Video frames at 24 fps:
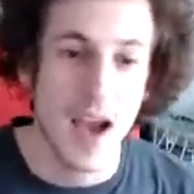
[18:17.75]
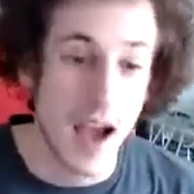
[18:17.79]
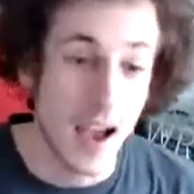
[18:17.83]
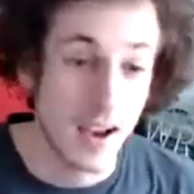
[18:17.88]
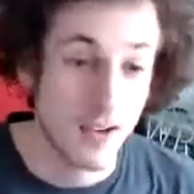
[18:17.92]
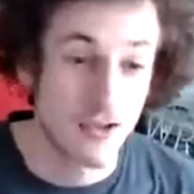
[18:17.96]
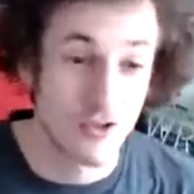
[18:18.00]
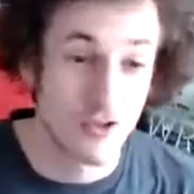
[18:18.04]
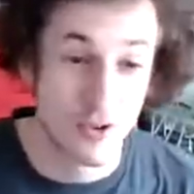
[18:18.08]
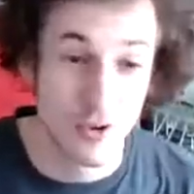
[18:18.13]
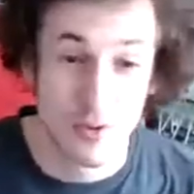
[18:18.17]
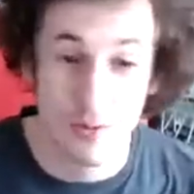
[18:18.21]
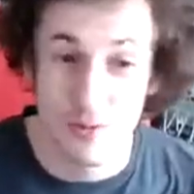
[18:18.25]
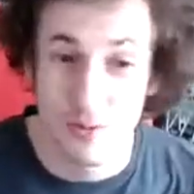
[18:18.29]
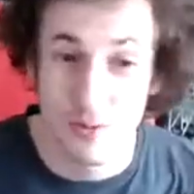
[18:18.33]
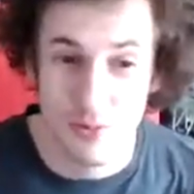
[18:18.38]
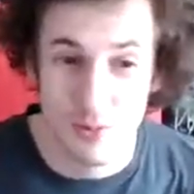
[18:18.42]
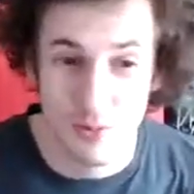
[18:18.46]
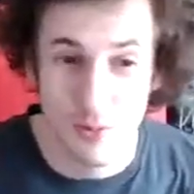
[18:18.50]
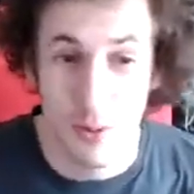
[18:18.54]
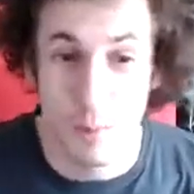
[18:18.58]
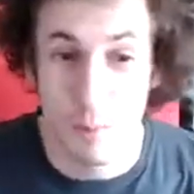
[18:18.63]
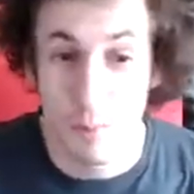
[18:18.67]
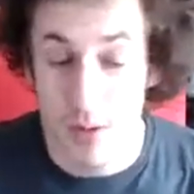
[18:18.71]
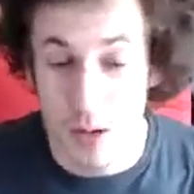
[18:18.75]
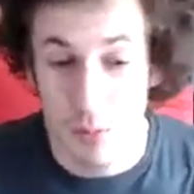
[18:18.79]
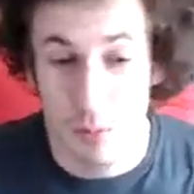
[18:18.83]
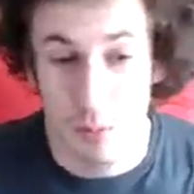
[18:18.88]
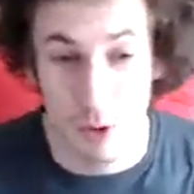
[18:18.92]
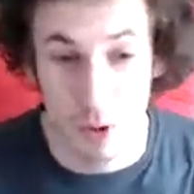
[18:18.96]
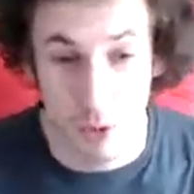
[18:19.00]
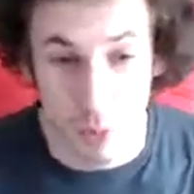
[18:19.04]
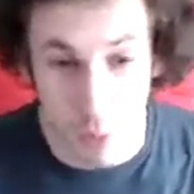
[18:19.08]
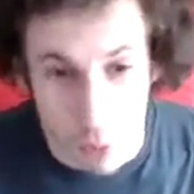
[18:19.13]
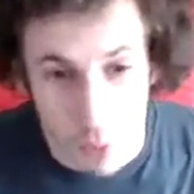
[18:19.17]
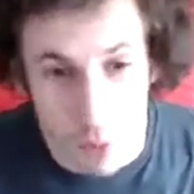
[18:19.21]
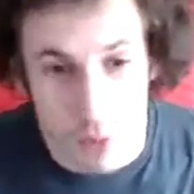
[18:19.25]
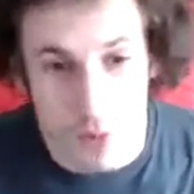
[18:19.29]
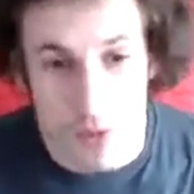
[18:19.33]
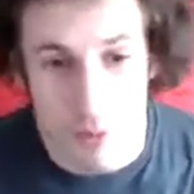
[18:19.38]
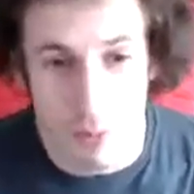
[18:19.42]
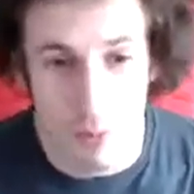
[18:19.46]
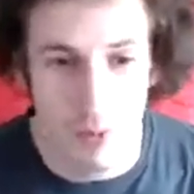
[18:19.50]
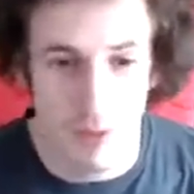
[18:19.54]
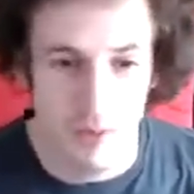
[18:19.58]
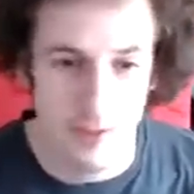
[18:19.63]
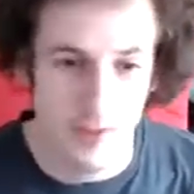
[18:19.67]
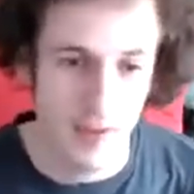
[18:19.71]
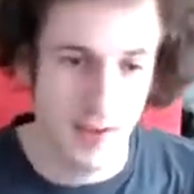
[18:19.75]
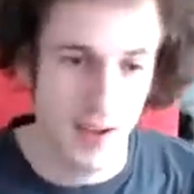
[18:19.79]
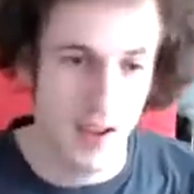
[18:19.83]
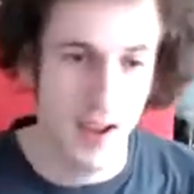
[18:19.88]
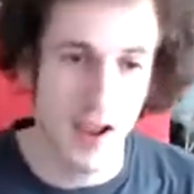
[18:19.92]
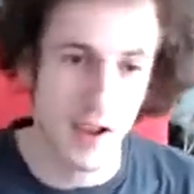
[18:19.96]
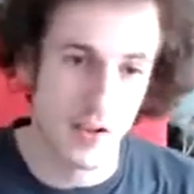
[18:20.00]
I should be recording one today.